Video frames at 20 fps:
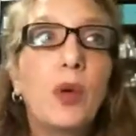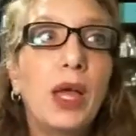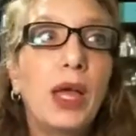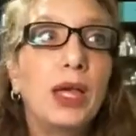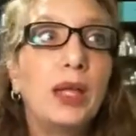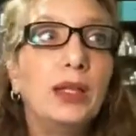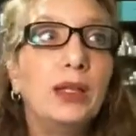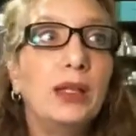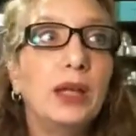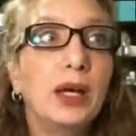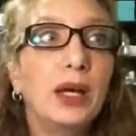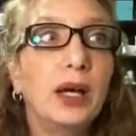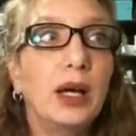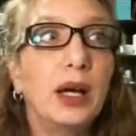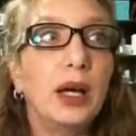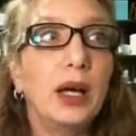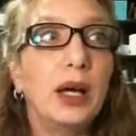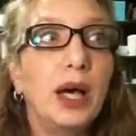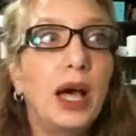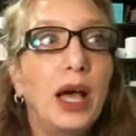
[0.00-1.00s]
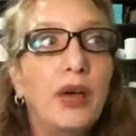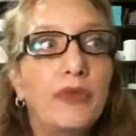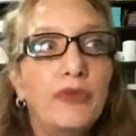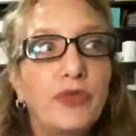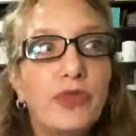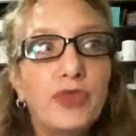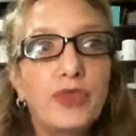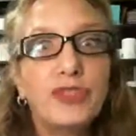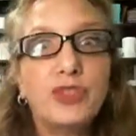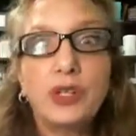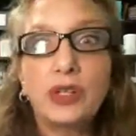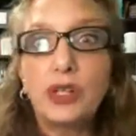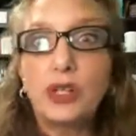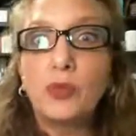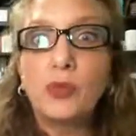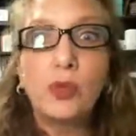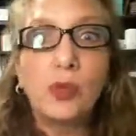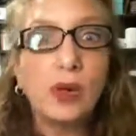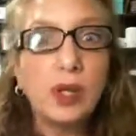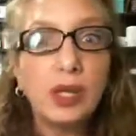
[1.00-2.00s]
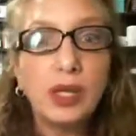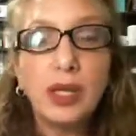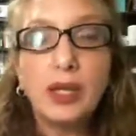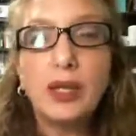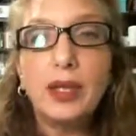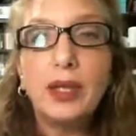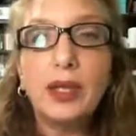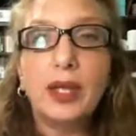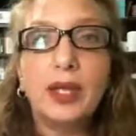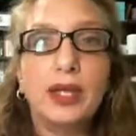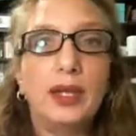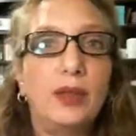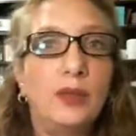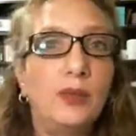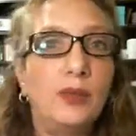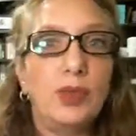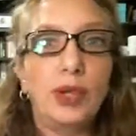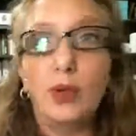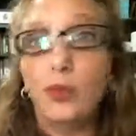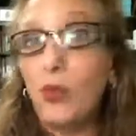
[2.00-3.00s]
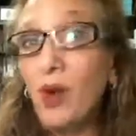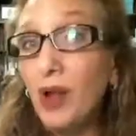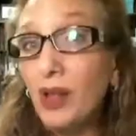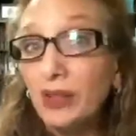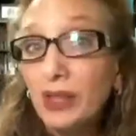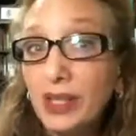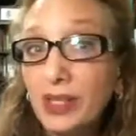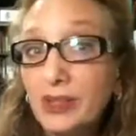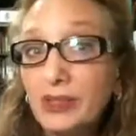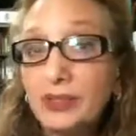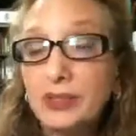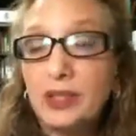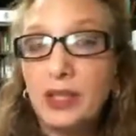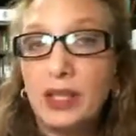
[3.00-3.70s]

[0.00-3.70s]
when I first started working in wellness,